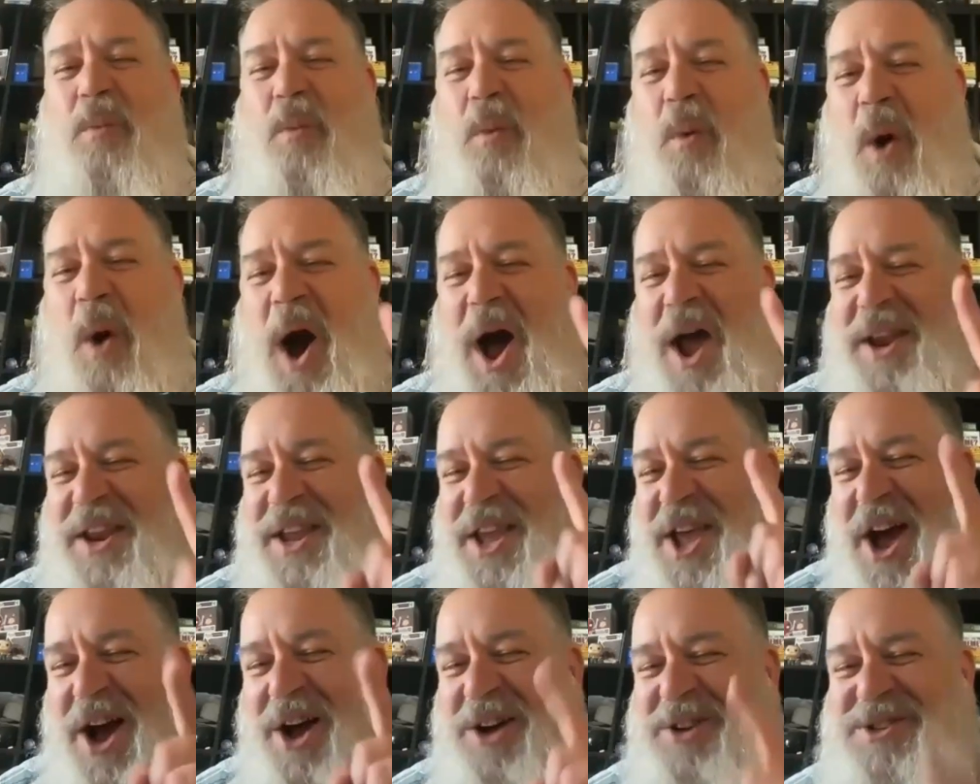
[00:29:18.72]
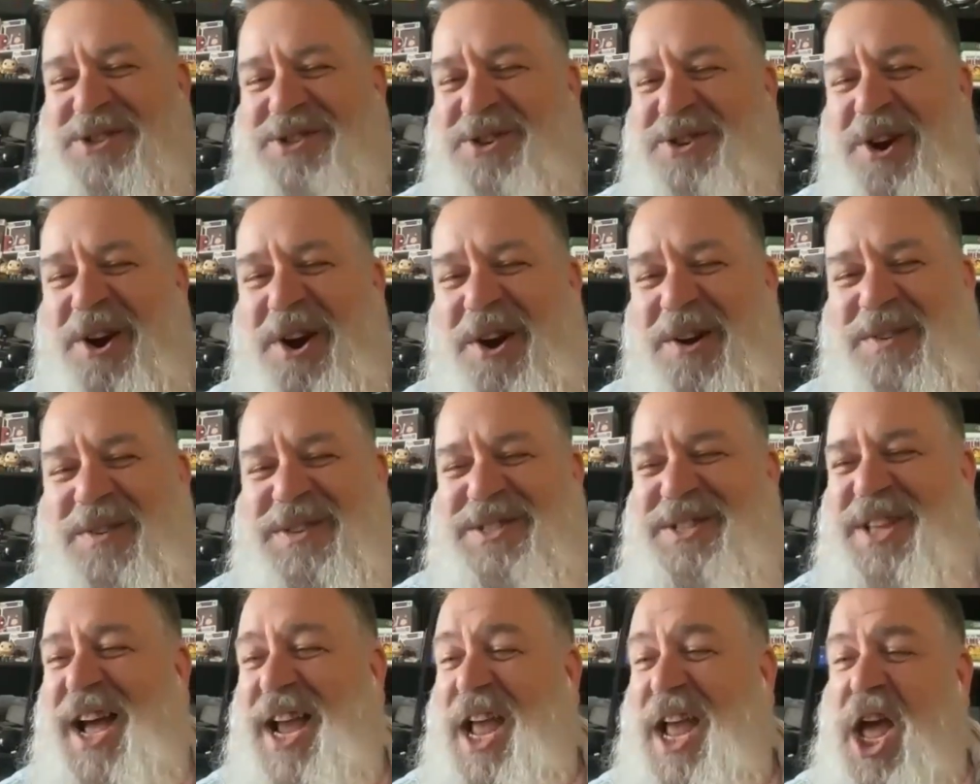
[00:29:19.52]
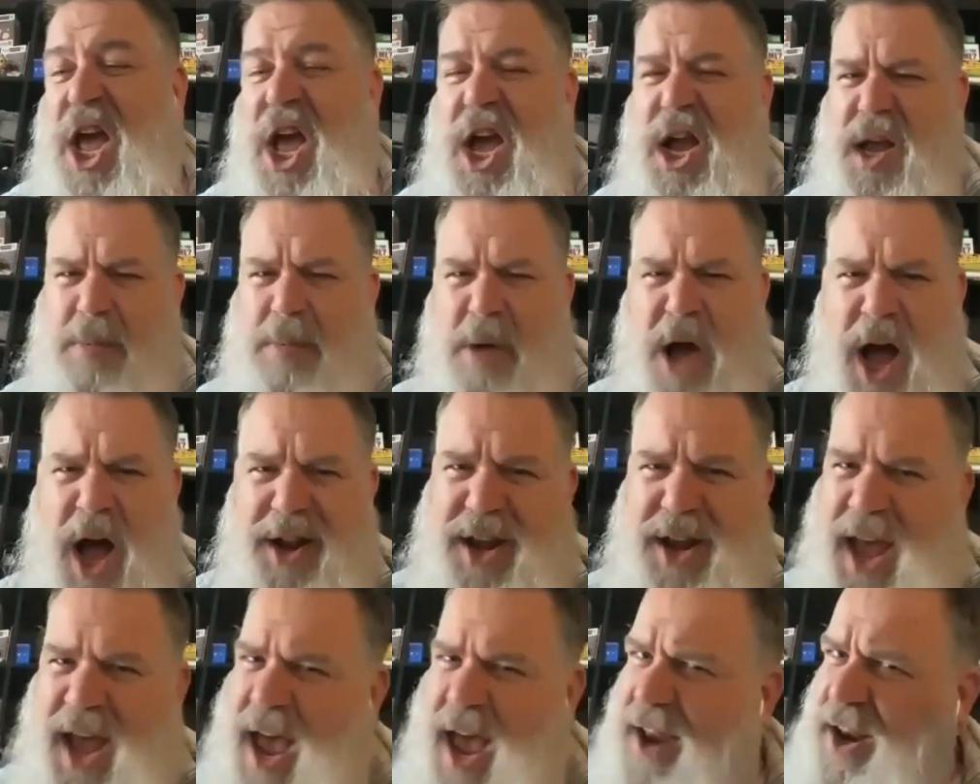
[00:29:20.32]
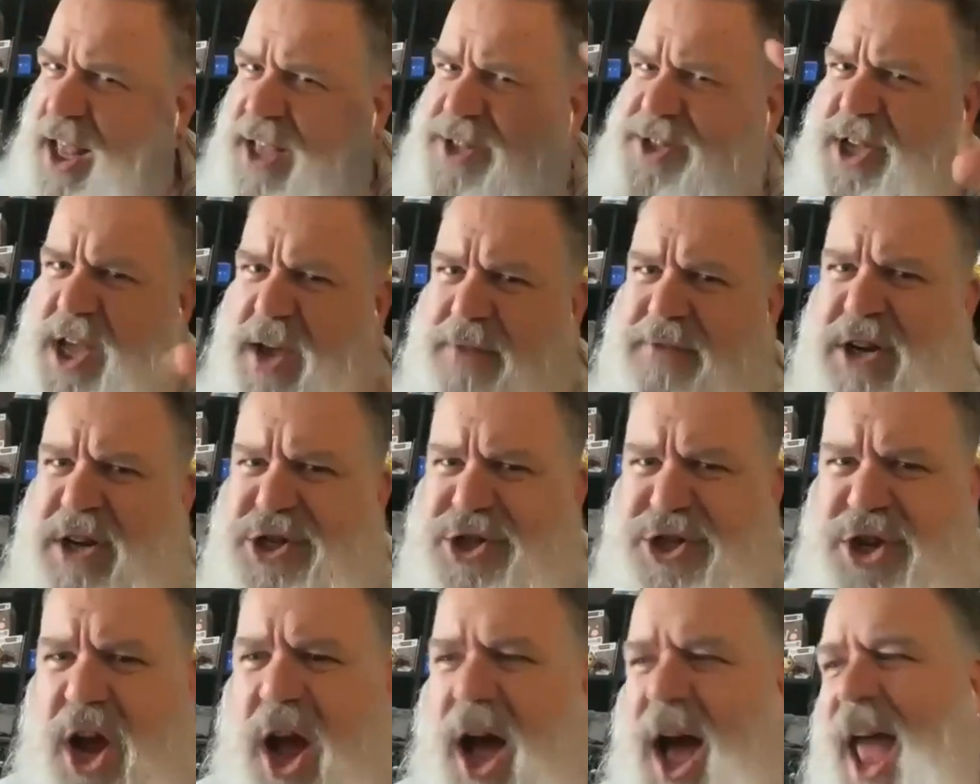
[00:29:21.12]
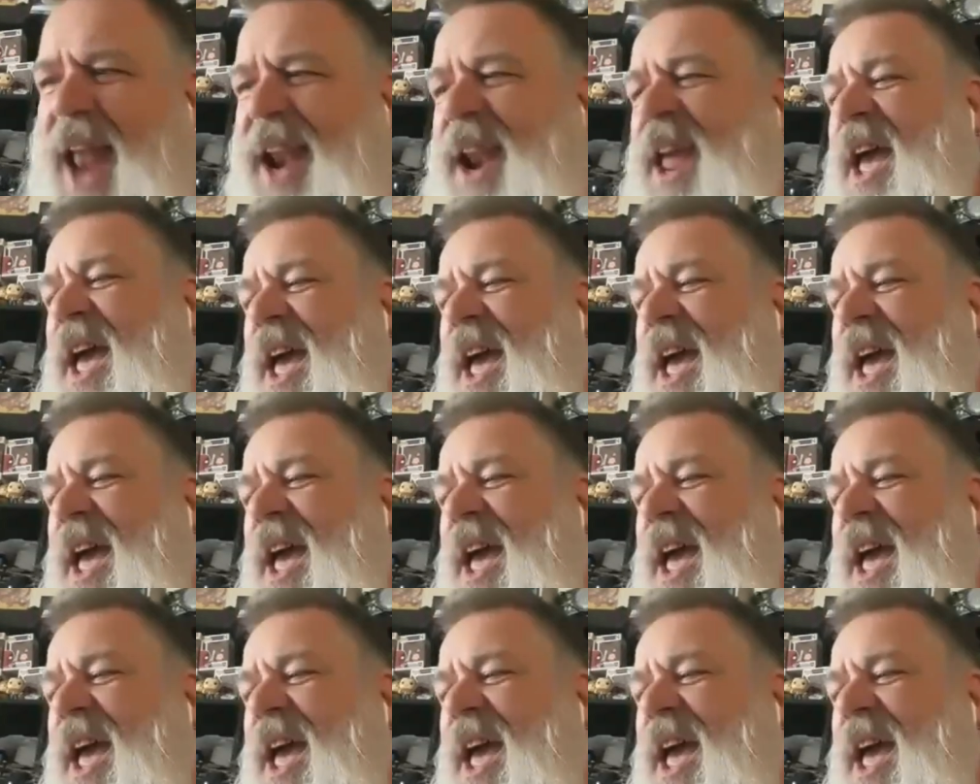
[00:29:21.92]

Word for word: one youngster was like, come on, dad, let's give it a shot.